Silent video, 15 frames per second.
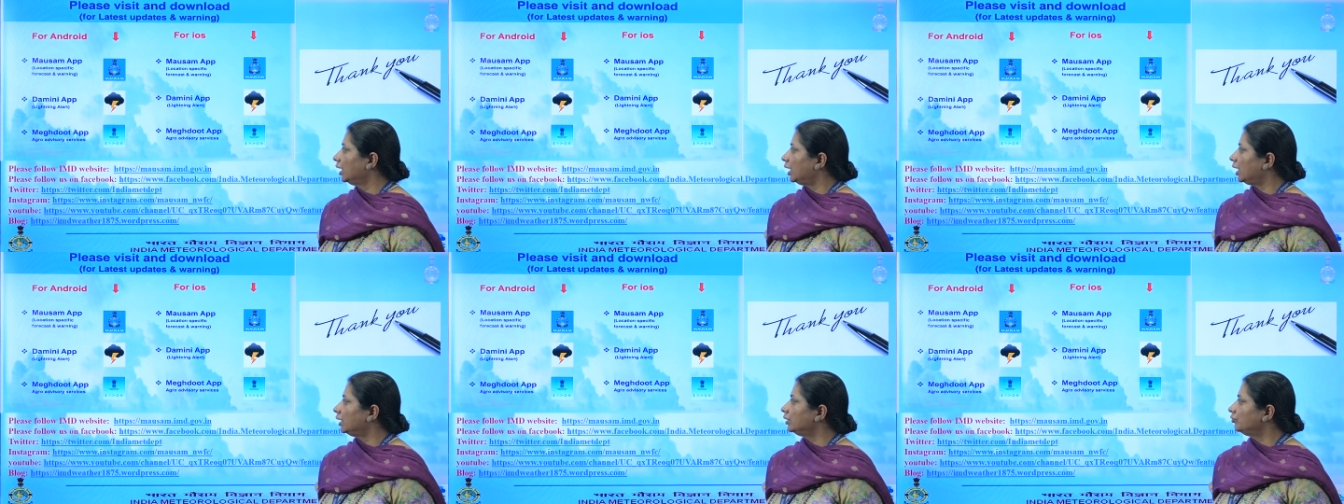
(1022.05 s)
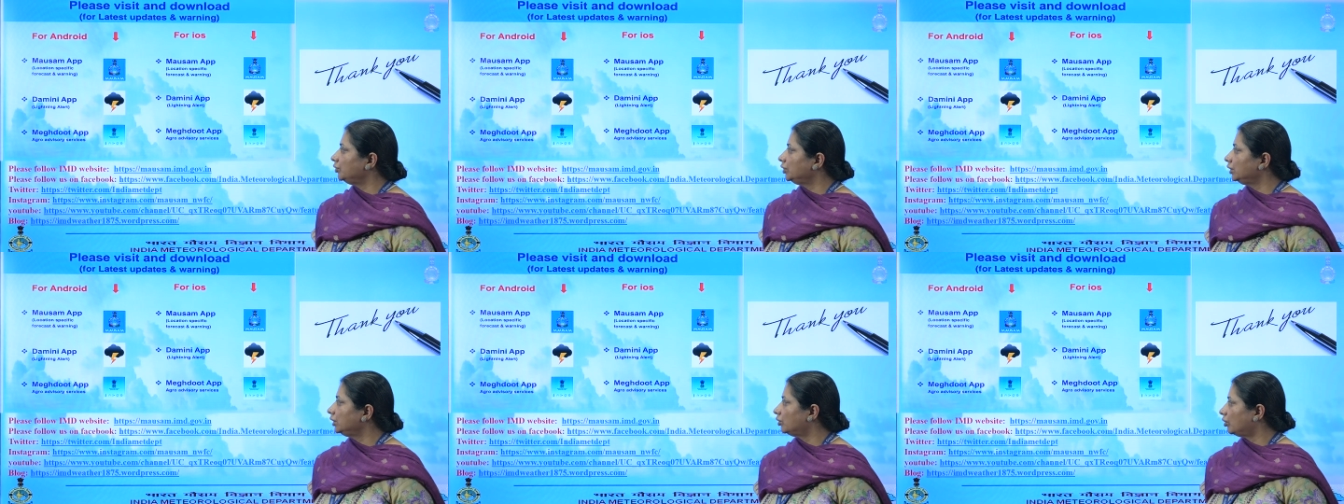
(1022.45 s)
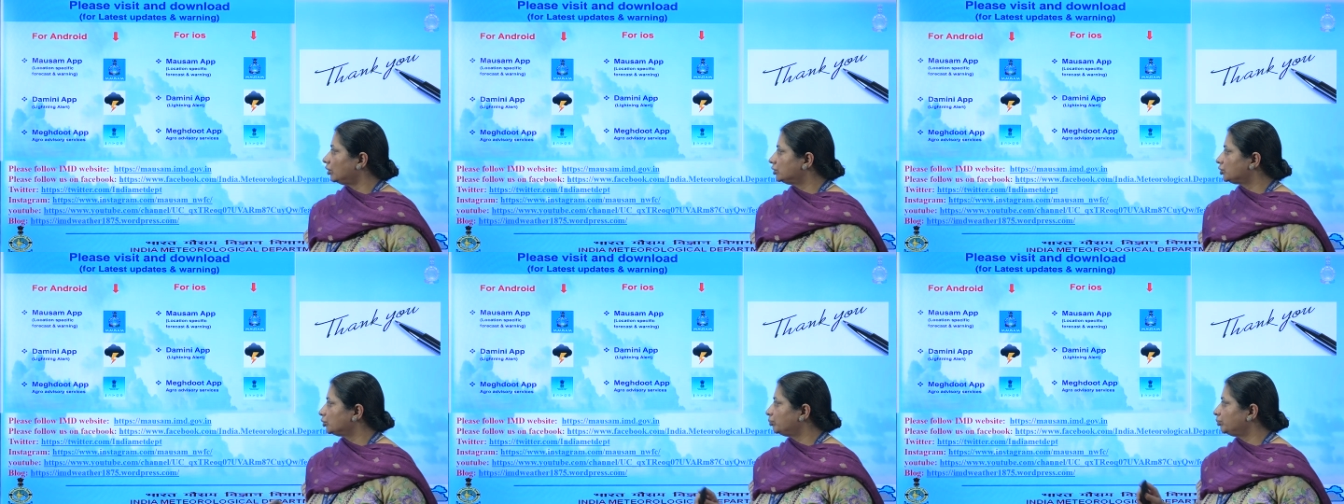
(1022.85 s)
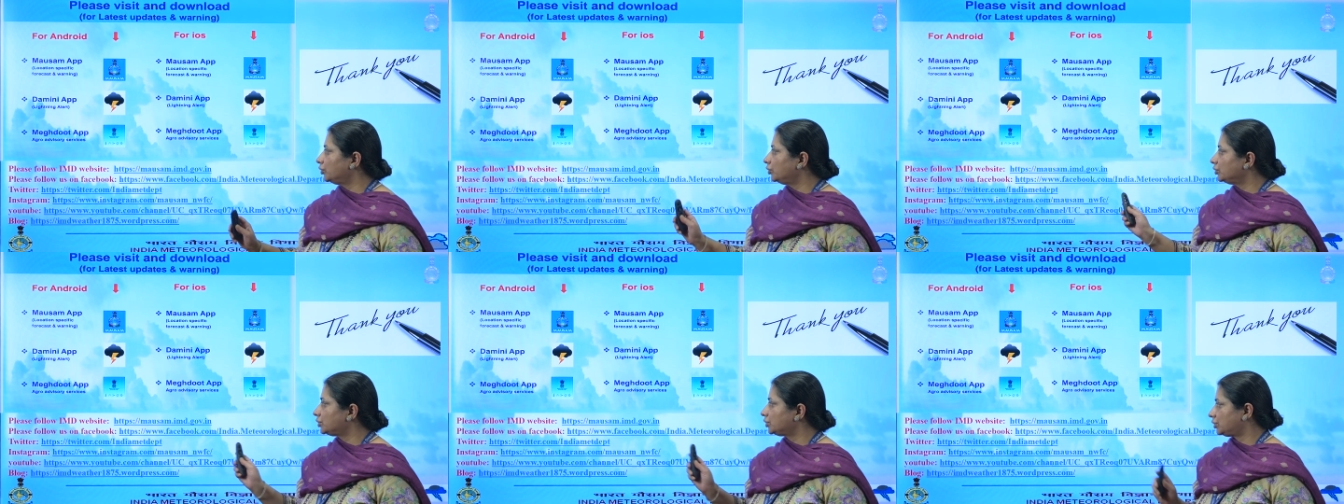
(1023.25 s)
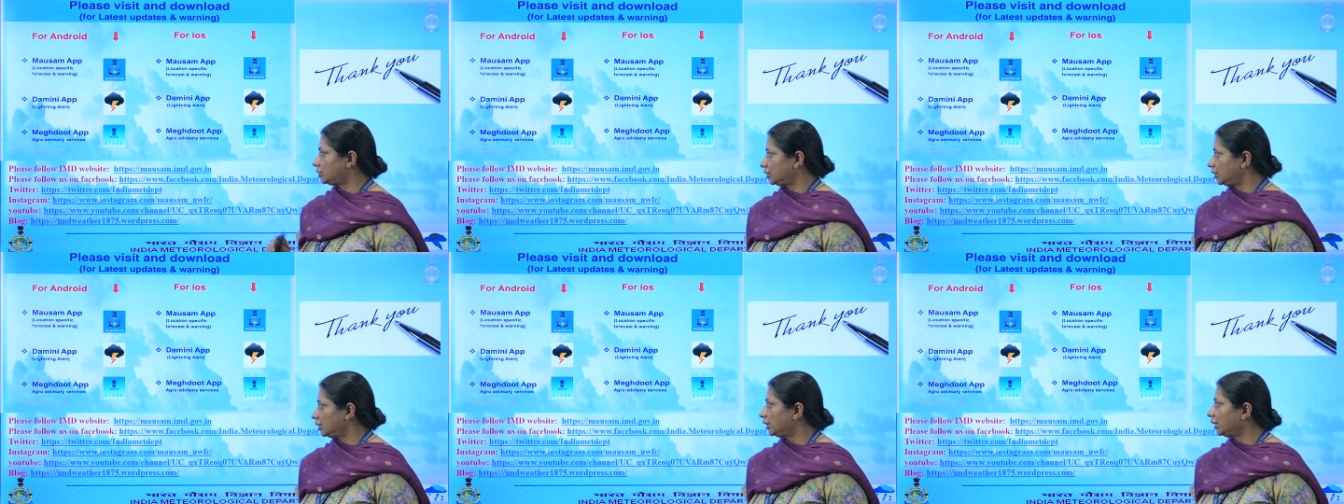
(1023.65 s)
and we also post
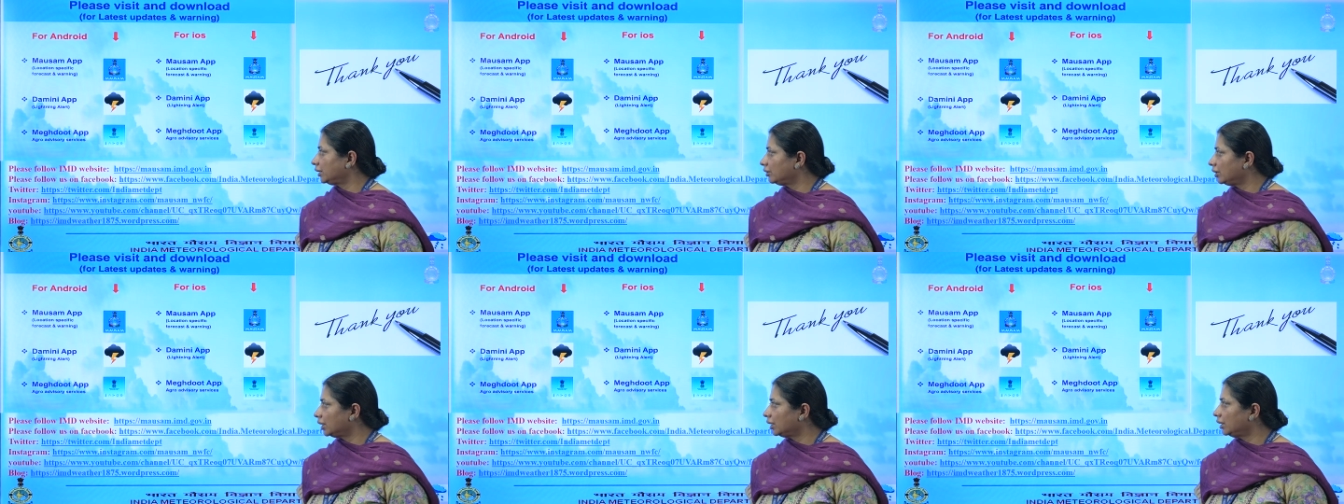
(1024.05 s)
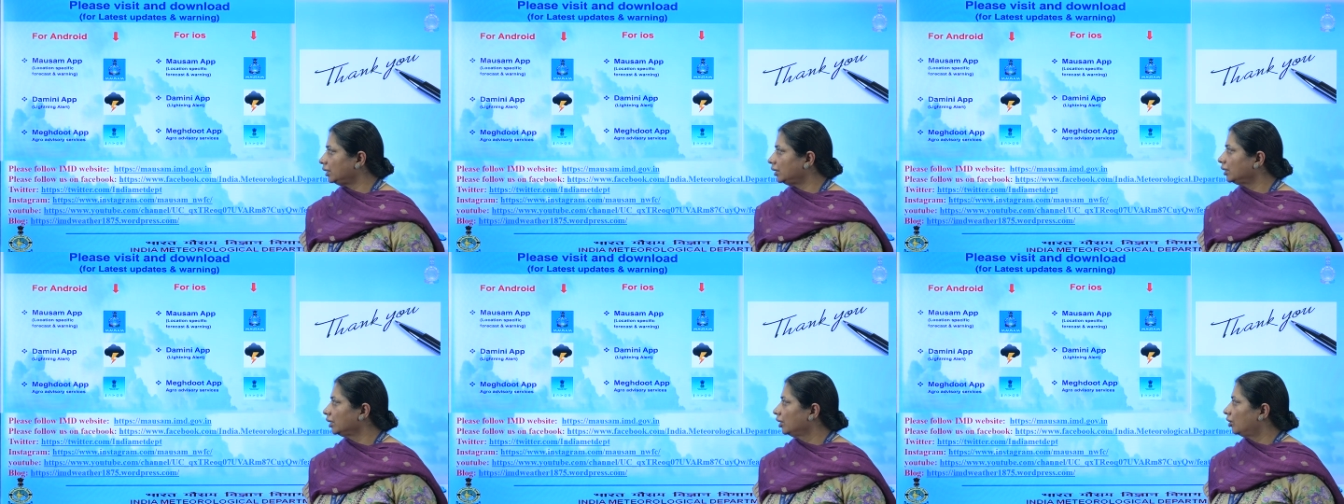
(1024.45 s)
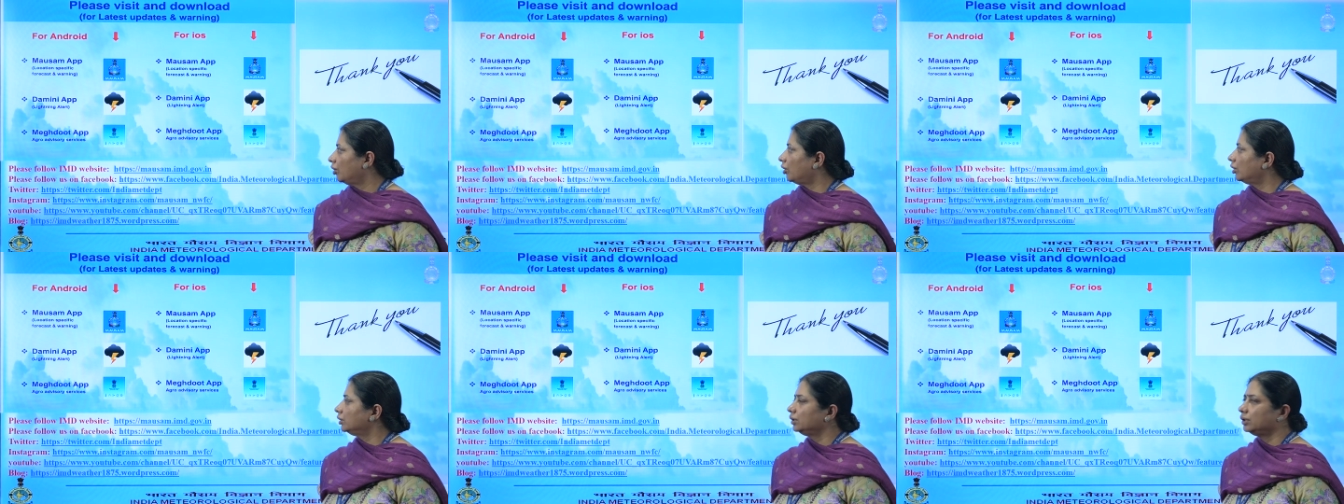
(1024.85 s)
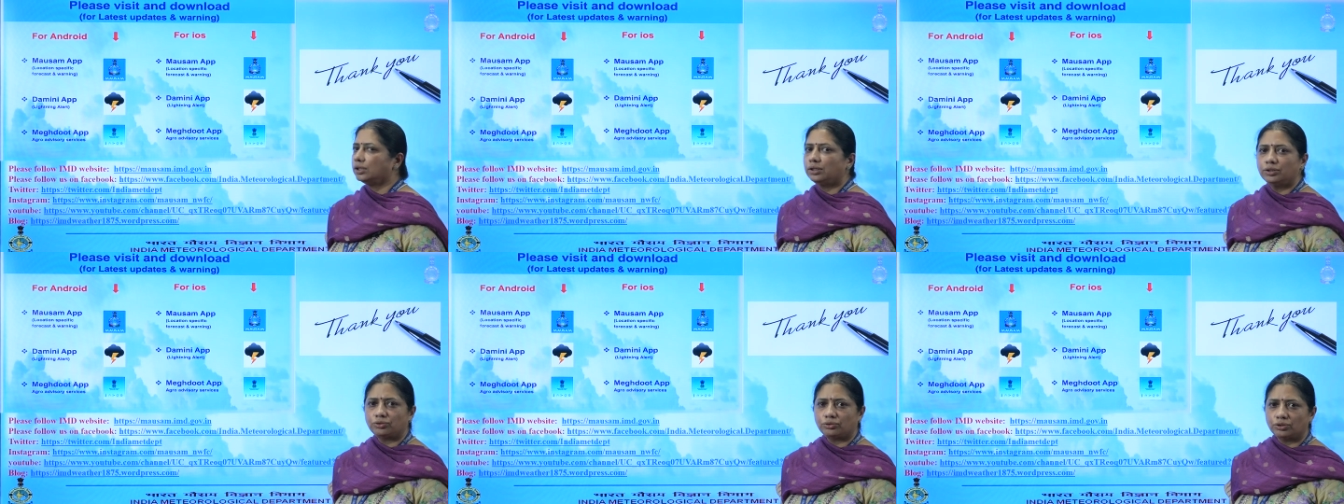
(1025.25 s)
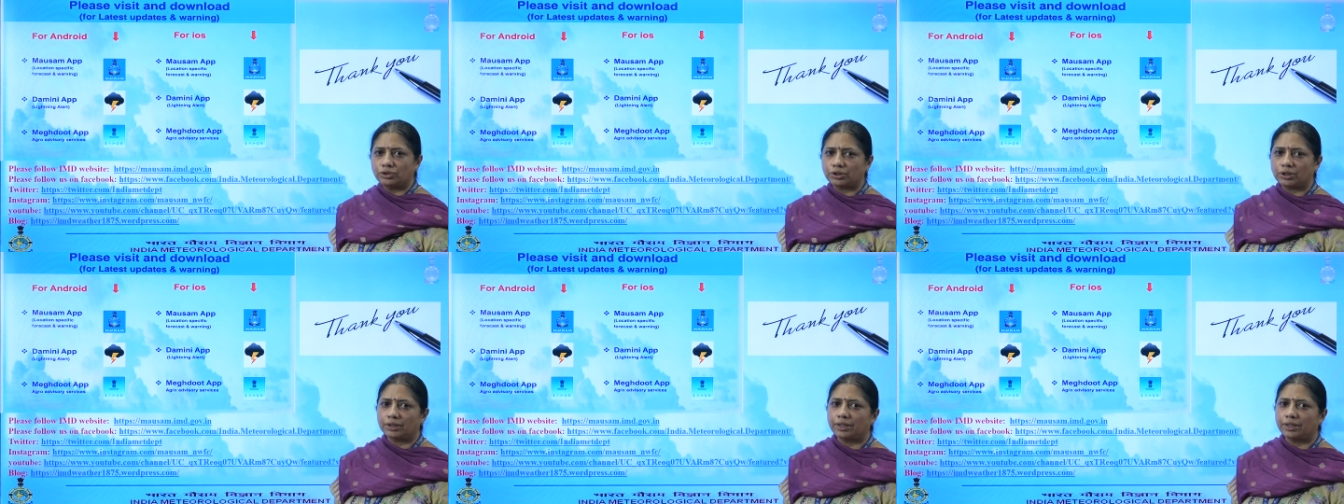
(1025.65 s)
regularly on the social